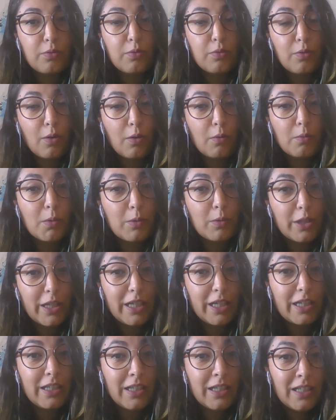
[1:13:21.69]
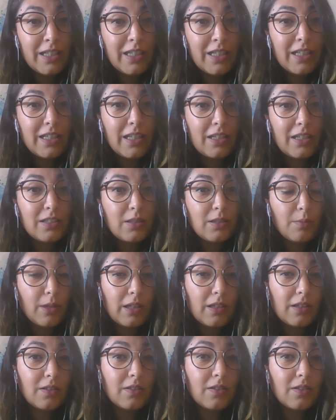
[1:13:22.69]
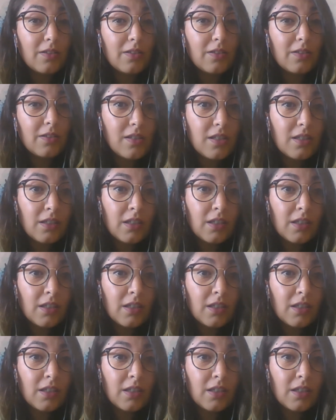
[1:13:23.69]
probably needs to be considered